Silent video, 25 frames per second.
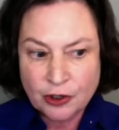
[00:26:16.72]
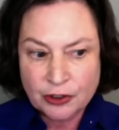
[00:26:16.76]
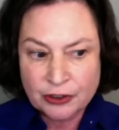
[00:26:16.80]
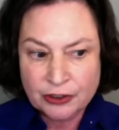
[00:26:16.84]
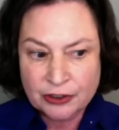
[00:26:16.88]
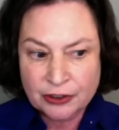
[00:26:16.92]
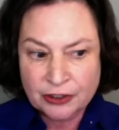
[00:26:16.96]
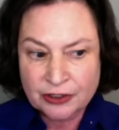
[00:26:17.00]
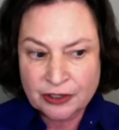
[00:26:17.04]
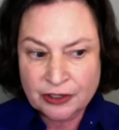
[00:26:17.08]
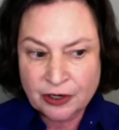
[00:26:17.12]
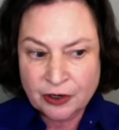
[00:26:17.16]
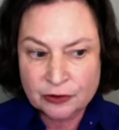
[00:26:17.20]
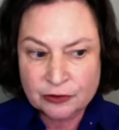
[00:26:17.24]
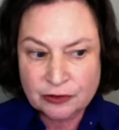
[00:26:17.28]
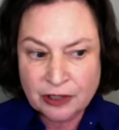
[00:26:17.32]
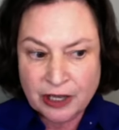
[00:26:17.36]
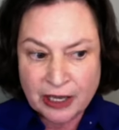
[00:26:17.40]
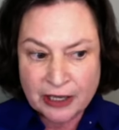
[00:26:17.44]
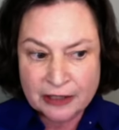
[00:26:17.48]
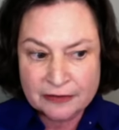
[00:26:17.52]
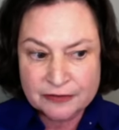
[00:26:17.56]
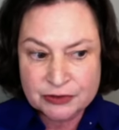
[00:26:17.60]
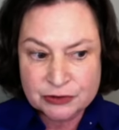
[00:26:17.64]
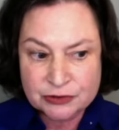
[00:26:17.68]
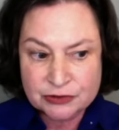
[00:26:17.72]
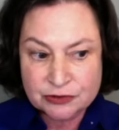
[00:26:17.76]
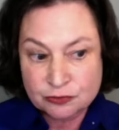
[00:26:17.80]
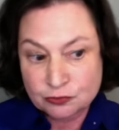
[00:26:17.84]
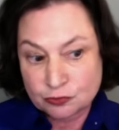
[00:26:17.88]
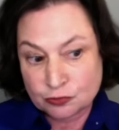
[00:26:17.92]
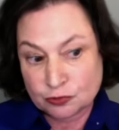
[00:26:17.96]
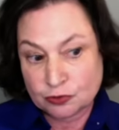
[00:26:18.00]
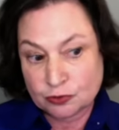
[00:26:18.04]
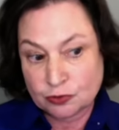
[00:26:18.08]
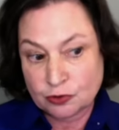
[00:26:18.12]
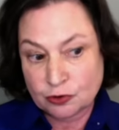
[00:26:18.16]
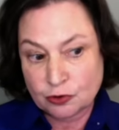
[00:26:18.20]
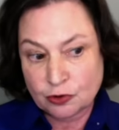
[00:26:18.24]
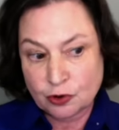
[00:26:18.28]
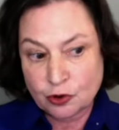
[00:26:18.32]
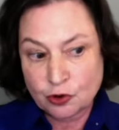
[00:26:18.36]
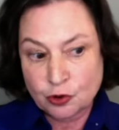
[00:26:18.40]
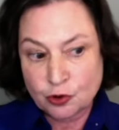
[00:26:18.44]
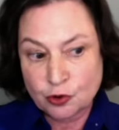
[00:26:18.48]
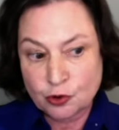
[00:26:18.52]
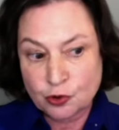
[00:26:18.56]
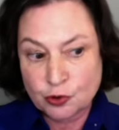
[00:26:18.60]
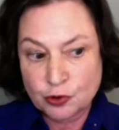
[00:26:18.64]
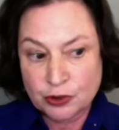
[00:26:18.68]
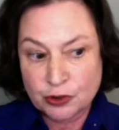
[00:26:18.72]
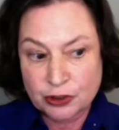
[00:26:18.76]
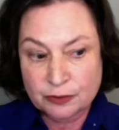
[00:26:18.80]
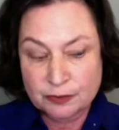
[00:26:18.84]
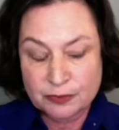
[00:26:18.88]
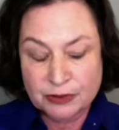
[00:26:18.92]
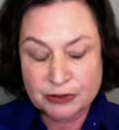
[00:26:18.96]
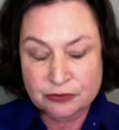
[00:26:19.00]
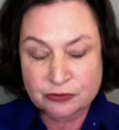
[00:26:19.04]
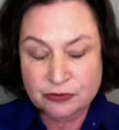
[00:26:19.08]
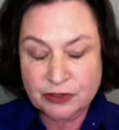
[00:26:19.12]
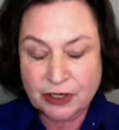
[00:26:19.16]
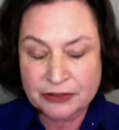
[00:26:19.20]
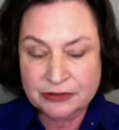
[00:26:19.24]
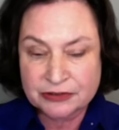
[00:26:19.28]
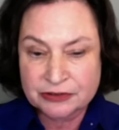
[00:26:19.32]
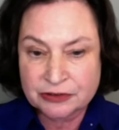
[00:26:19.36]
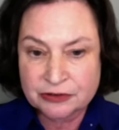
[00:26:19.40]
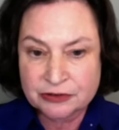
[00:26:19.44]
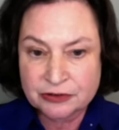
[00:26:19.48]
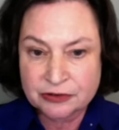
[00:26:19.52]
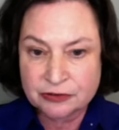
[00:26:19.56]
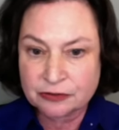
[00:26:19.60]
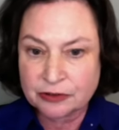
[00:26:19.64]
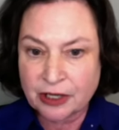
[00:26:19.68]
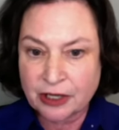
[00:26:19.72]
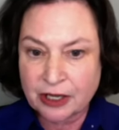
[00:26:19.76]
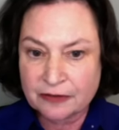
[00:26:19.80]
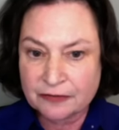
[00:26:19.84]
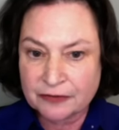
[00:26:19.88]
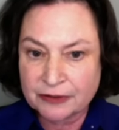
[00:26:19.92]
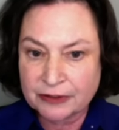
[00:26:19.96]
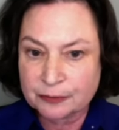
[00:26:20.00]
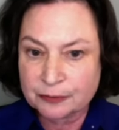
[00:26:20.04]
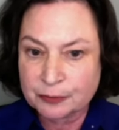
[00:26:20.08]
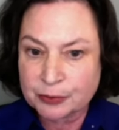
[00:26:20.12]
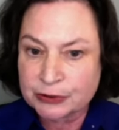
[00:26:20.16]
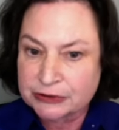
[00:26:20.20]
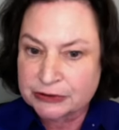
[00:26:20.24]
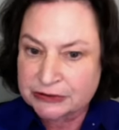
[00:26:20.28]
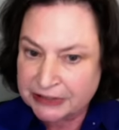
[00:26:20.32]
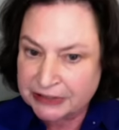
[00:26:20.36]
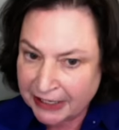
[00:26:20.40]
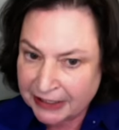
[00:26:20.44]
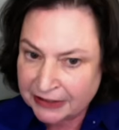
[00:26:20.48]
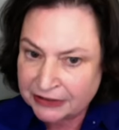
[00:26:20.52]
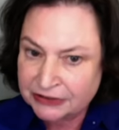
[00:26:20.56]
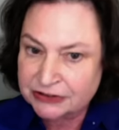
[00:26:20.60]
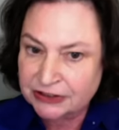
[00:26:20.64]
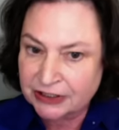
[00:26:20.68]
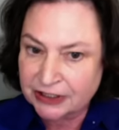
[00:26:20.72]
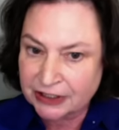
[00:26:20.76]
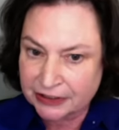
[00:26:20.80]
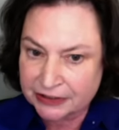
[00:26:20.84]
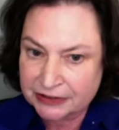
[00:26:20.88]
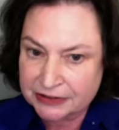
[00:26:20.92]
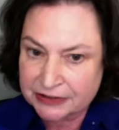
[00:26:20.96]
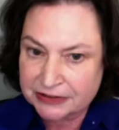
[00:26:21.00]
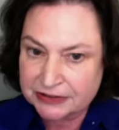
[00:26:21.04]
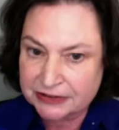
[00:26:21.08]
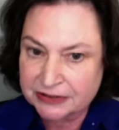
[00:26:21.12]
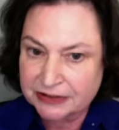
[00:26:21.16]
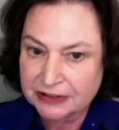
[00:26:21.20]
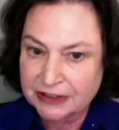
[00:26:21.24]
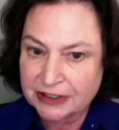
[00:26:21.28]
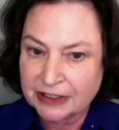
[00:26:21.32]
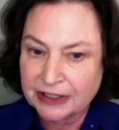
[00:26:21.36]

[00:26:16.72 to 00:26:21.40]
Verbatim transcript: in our lives who can be trusted to love and protect us.